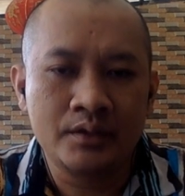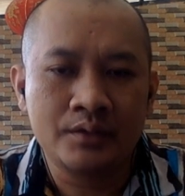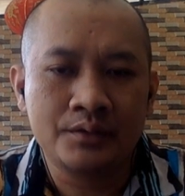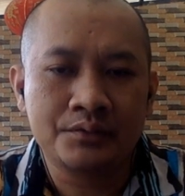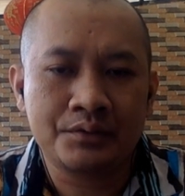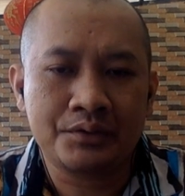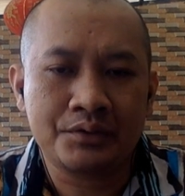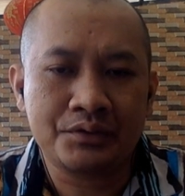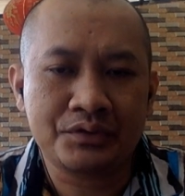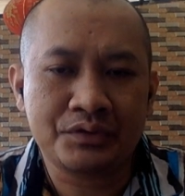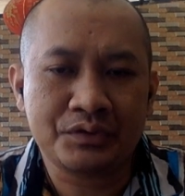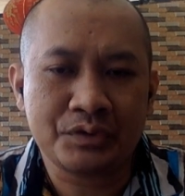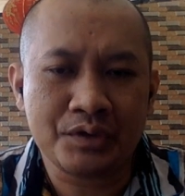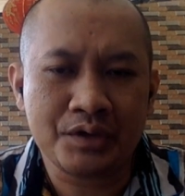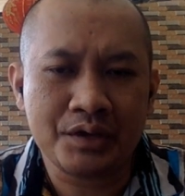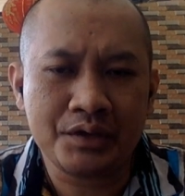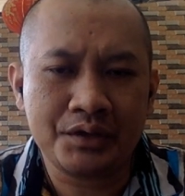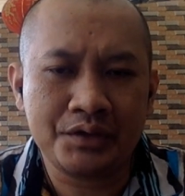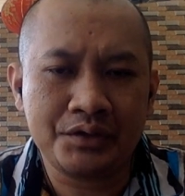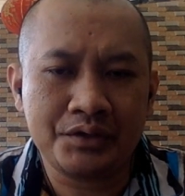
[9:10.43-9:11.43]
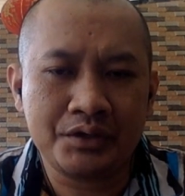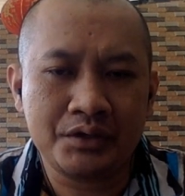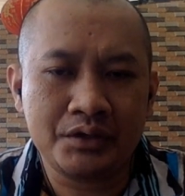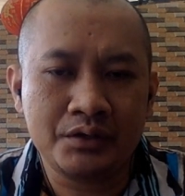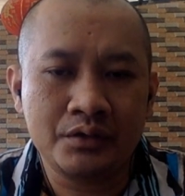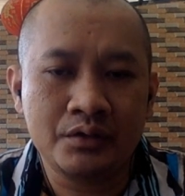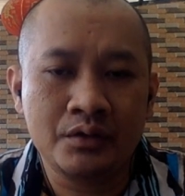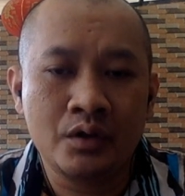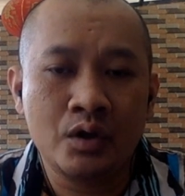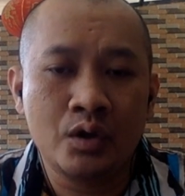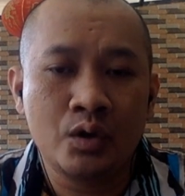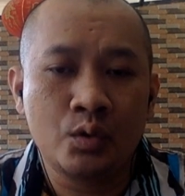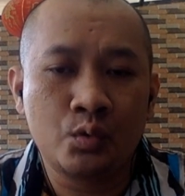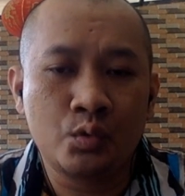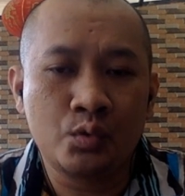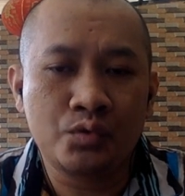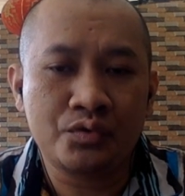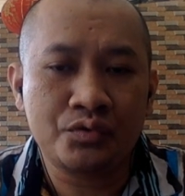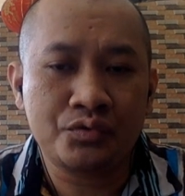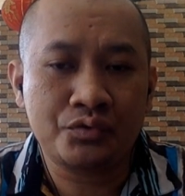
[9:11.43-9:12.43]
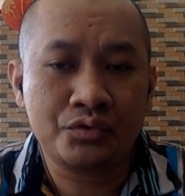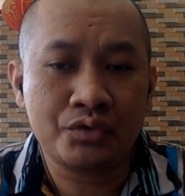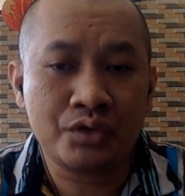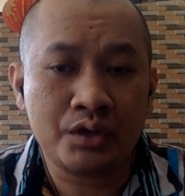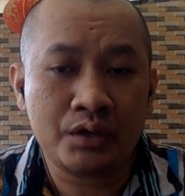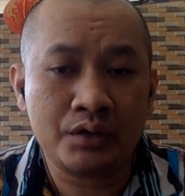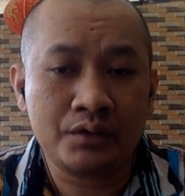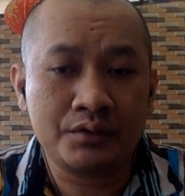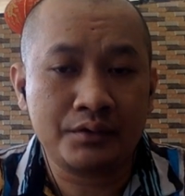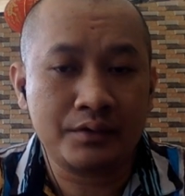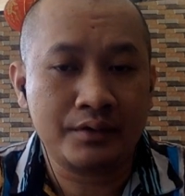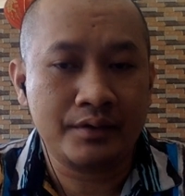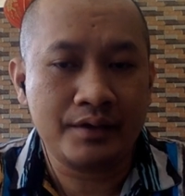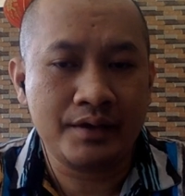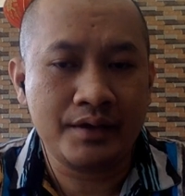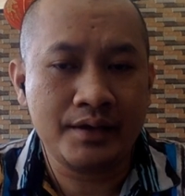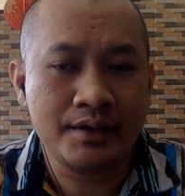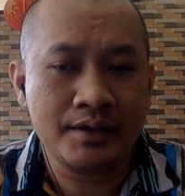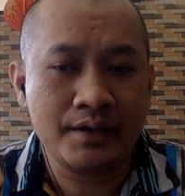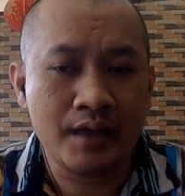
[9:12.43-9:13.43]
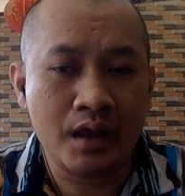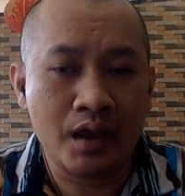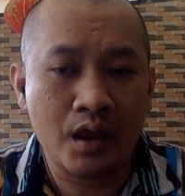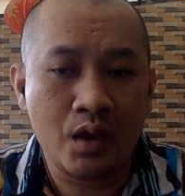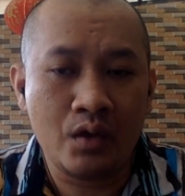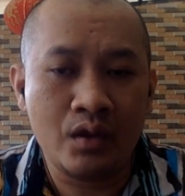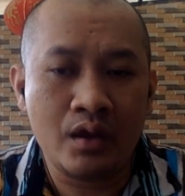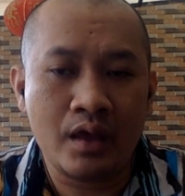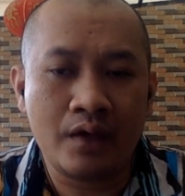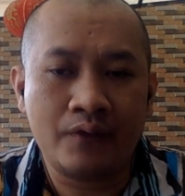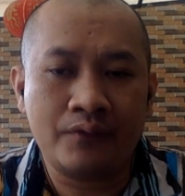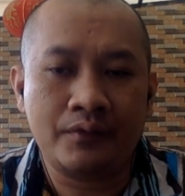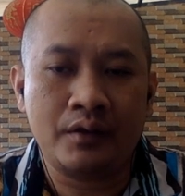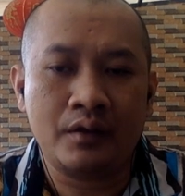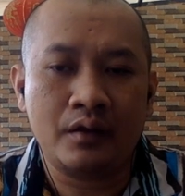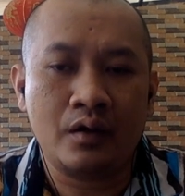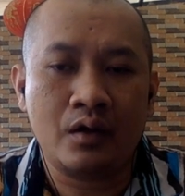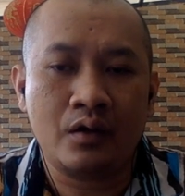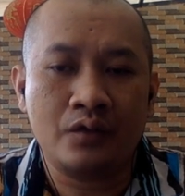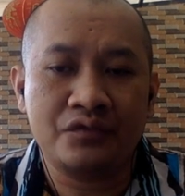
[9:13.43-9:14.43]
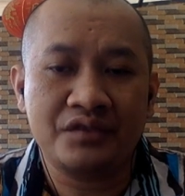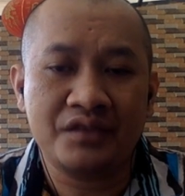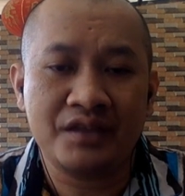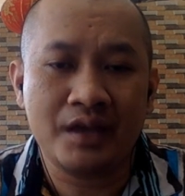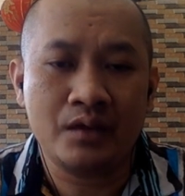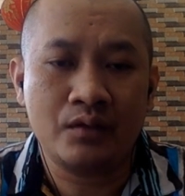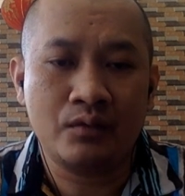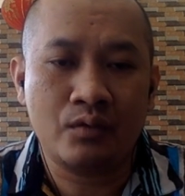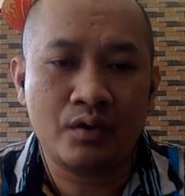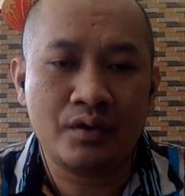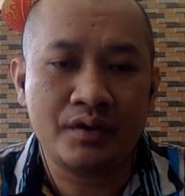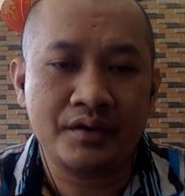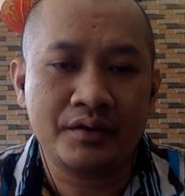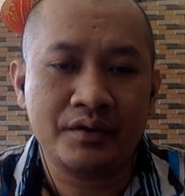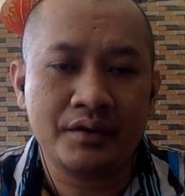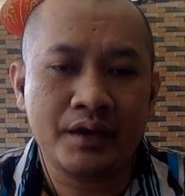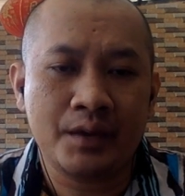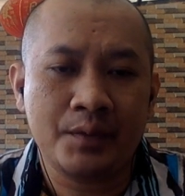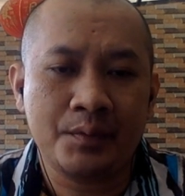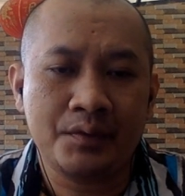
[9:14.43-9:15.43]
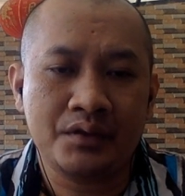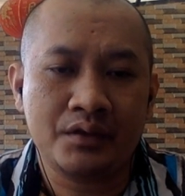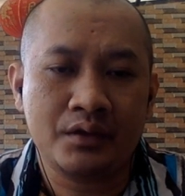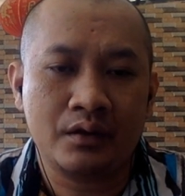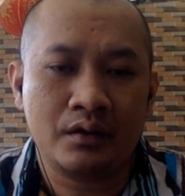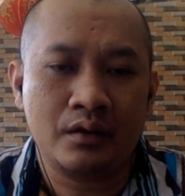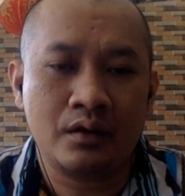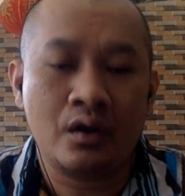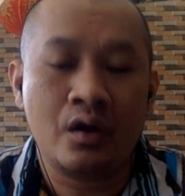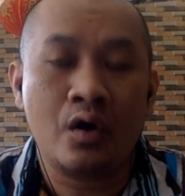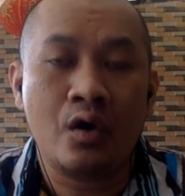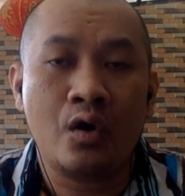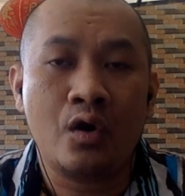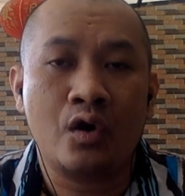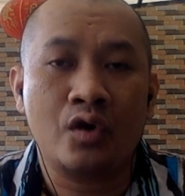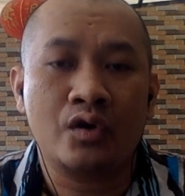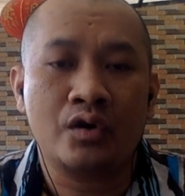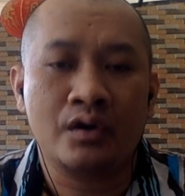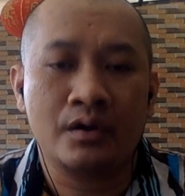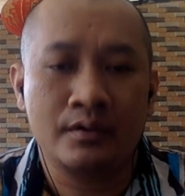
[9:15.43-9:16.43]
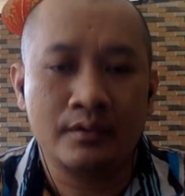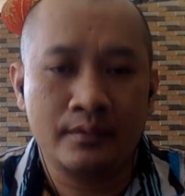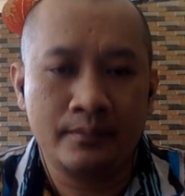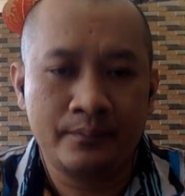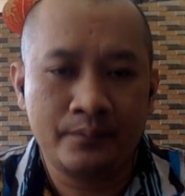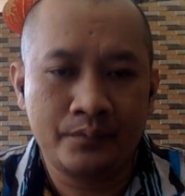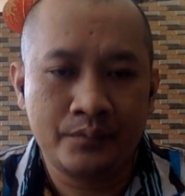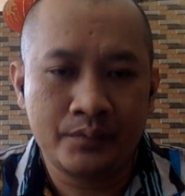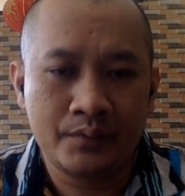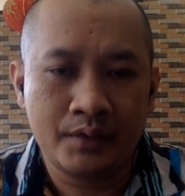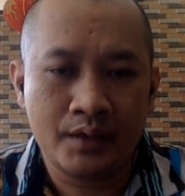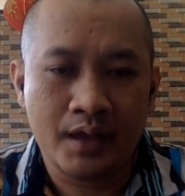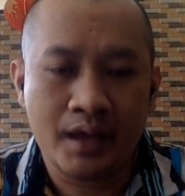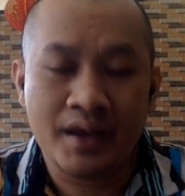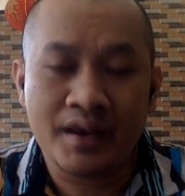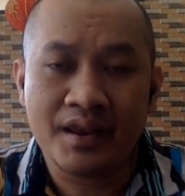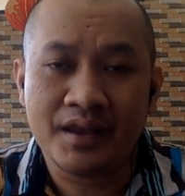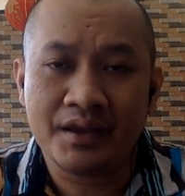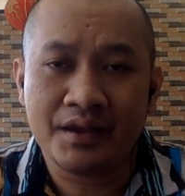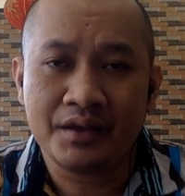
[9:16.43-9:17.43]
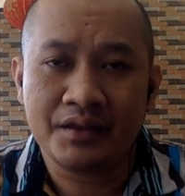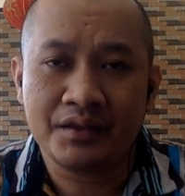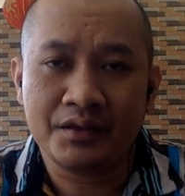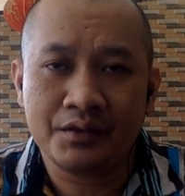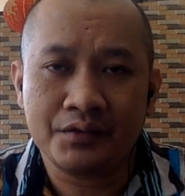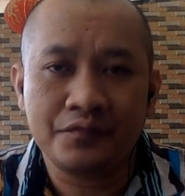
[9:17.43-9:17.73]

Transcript: The strategy will result in a low level of net working capital or a negative